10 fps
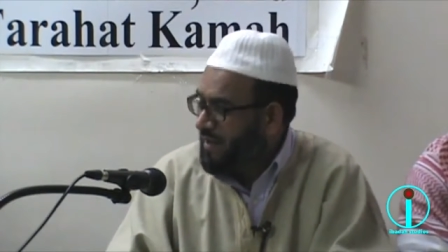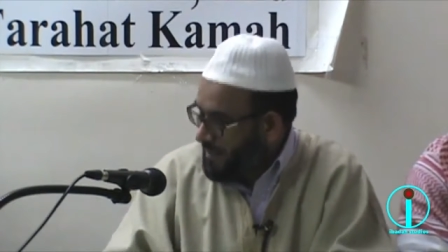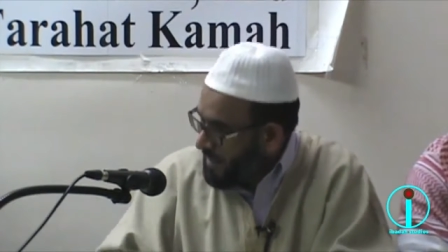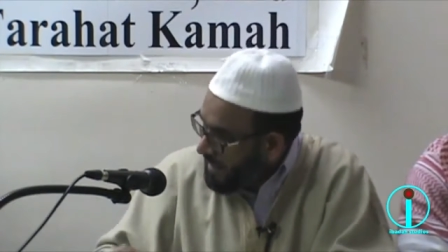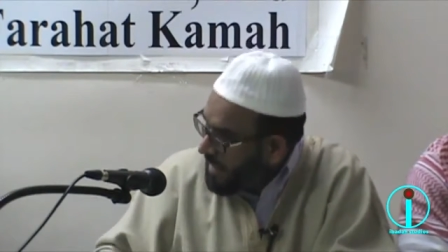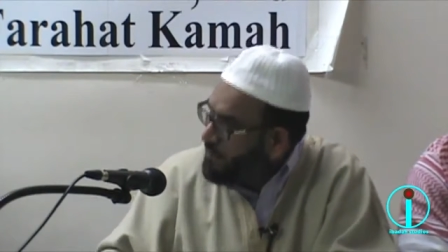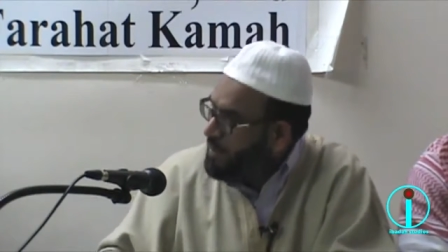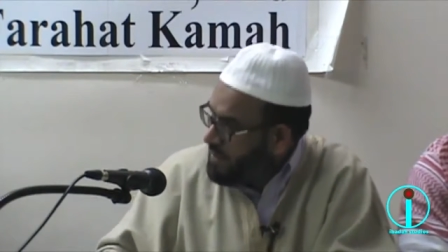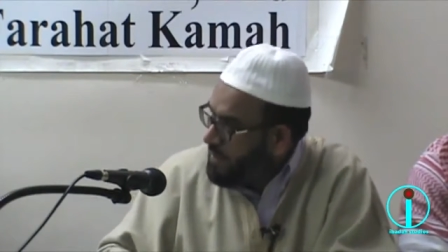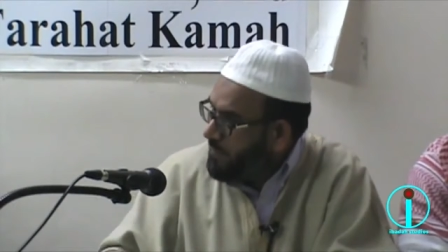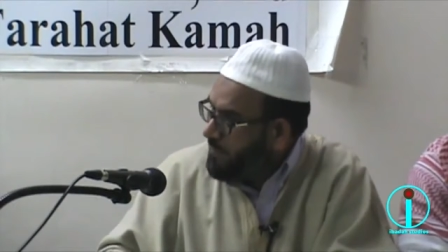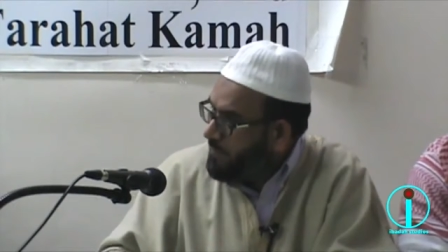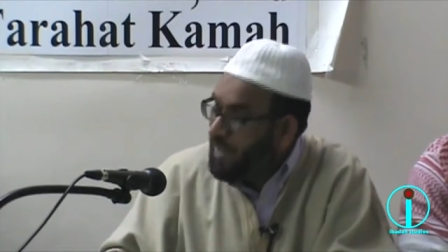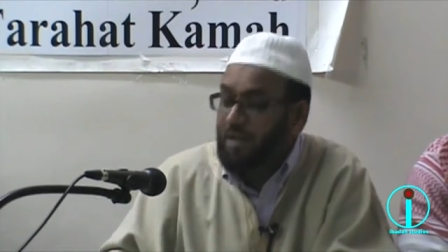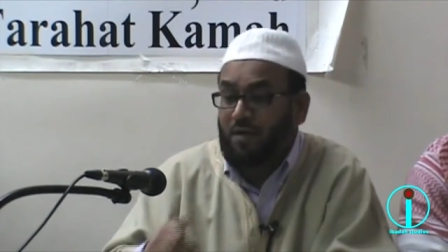They're here with you,
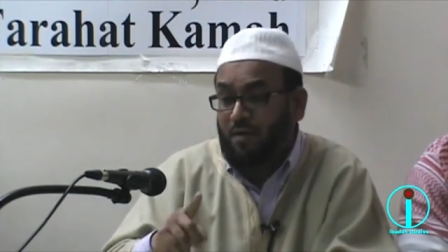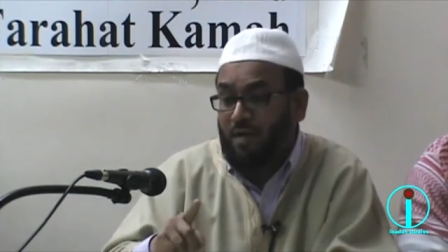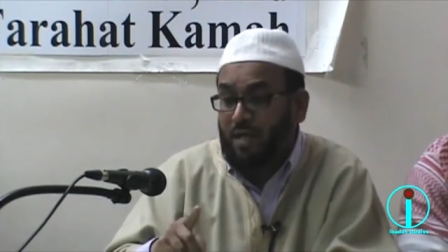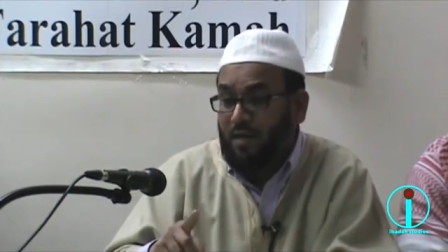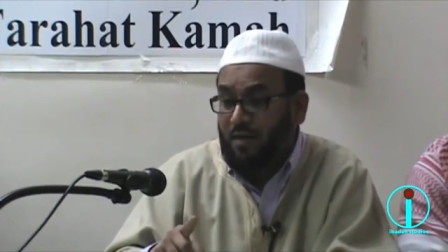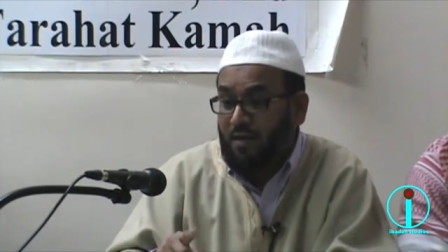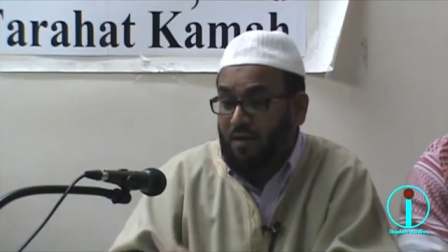but they're not there.